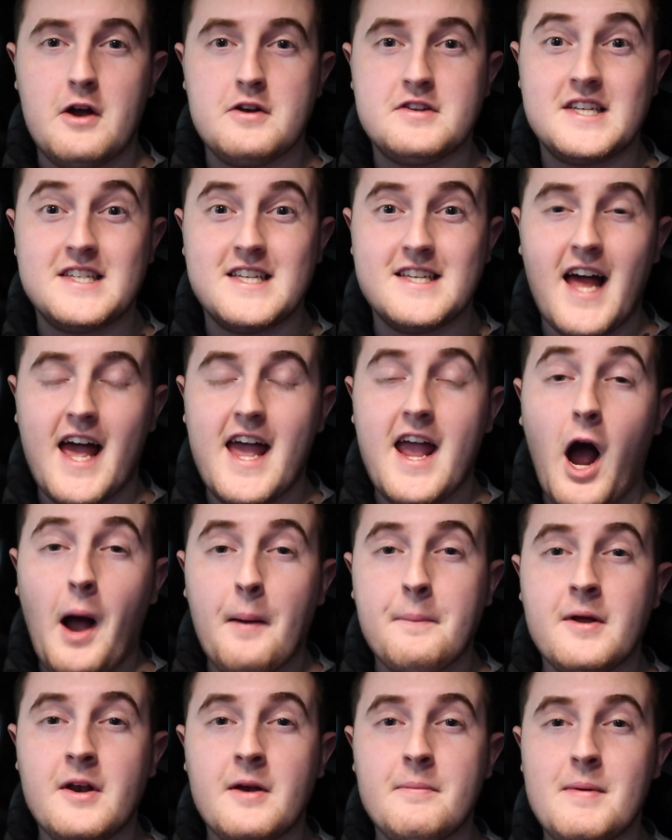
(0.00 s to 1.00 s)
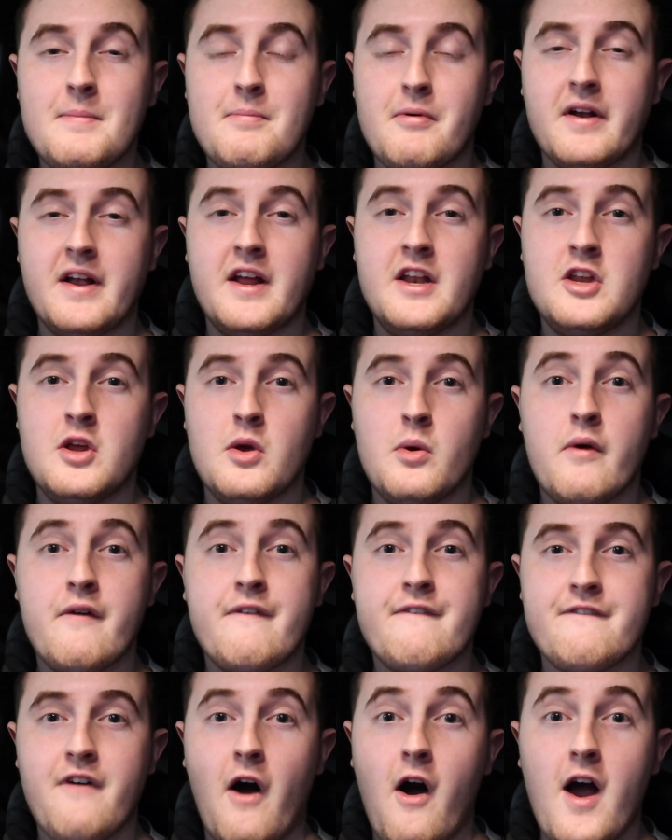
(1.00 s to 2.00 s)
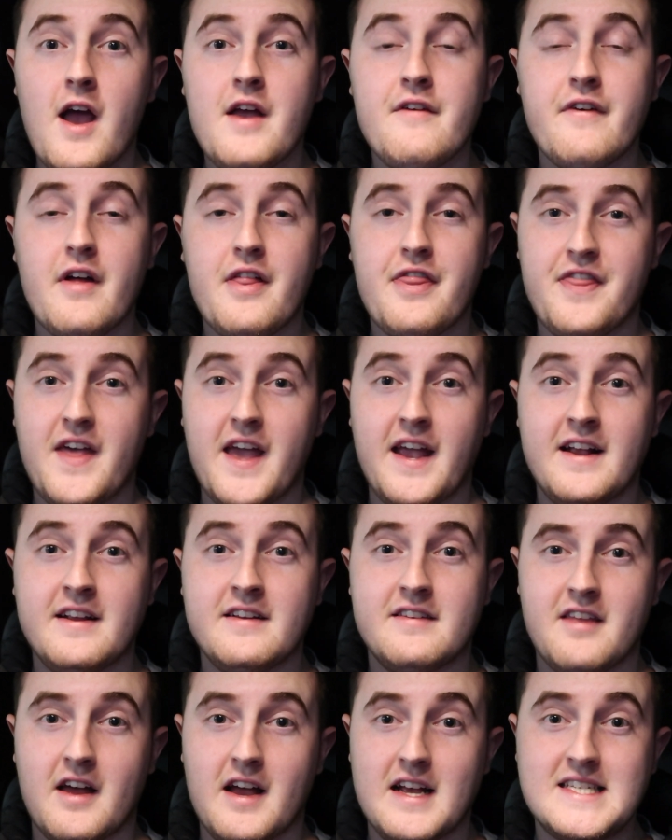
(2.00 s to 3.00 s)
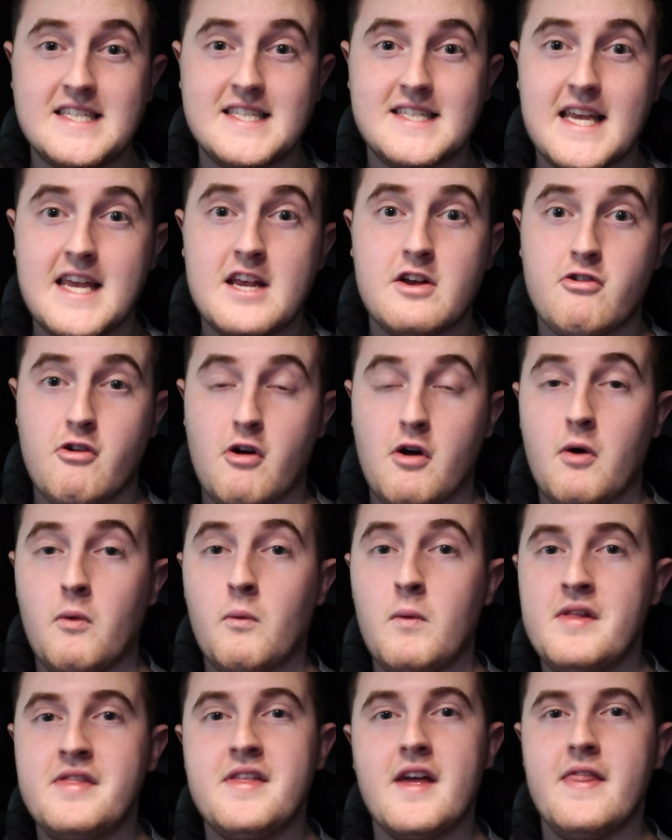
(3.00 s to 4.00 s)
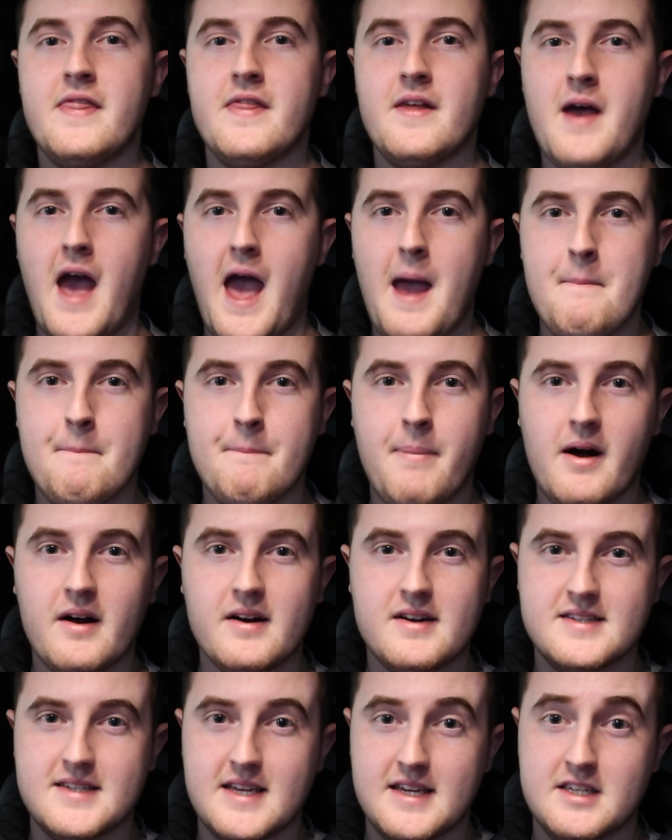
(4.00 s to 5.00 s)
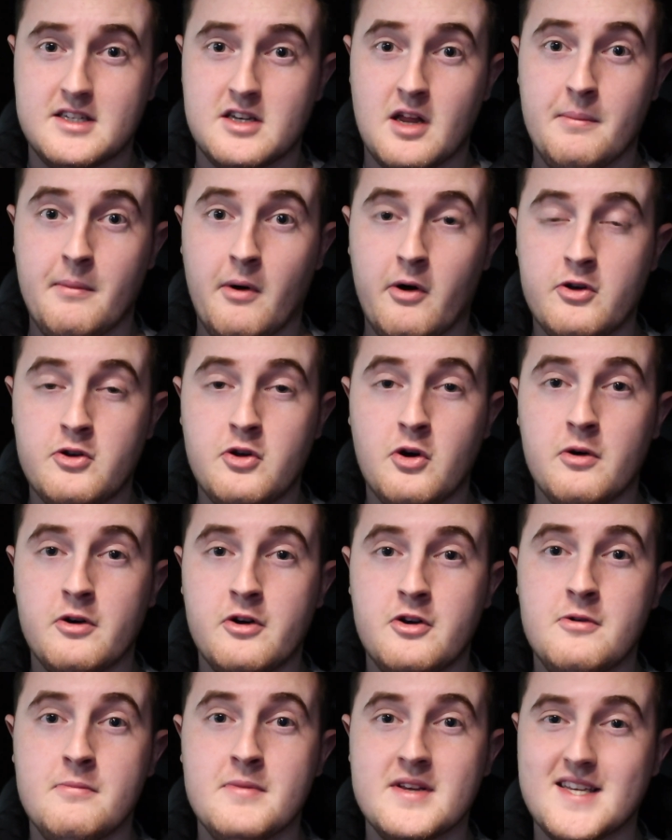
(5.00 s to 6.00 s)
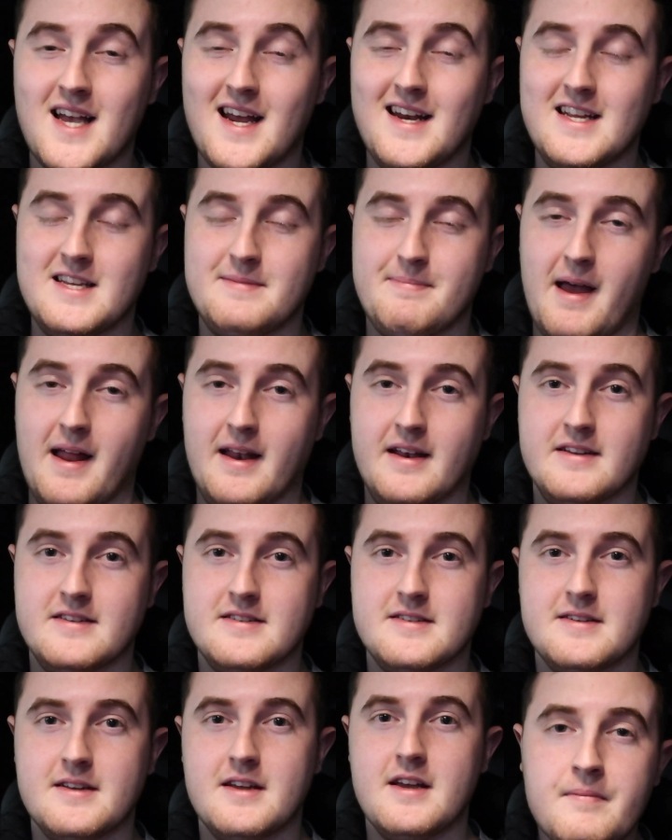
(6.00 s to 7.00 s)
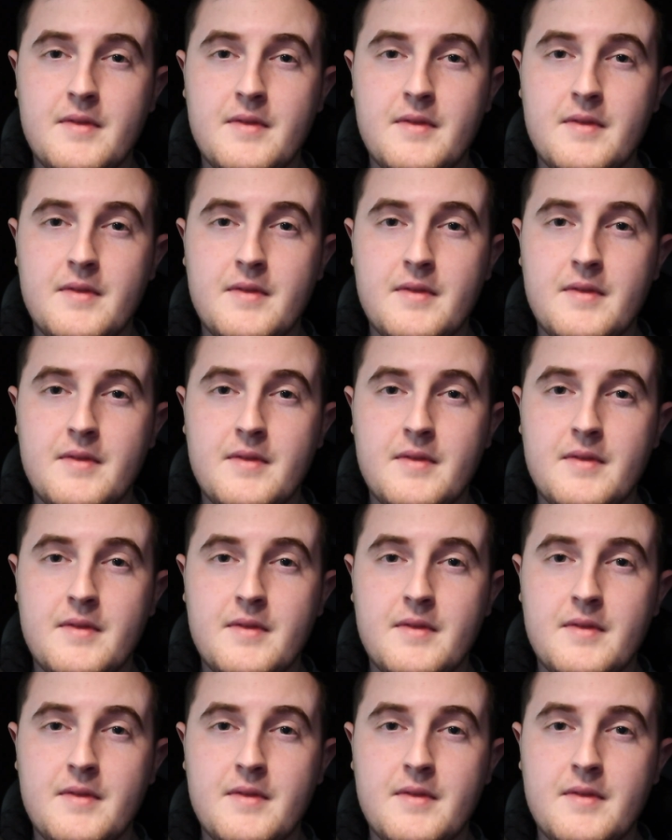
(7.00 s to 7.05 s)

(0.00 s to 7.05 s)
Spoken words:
So today I'm going to be bringing you 5 things that are secret within the MBUX system on your new Mercedes-Benz.